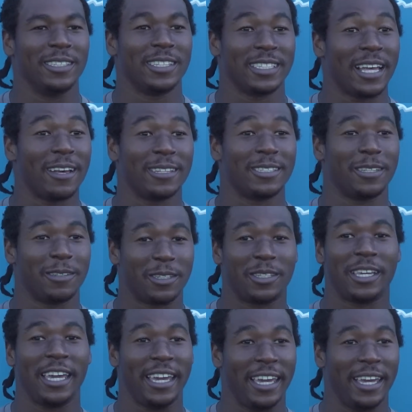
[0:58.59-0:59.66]
Because I was the
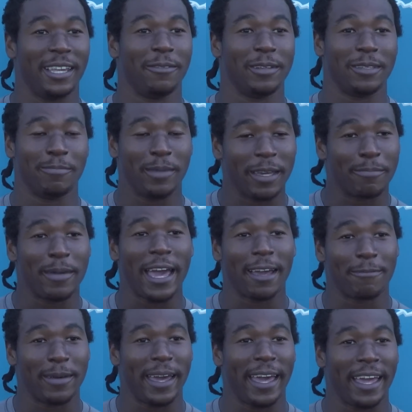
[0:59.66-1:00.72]
kid with the big
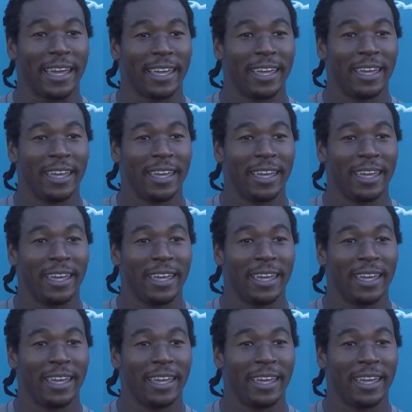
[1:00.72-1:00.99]
backpack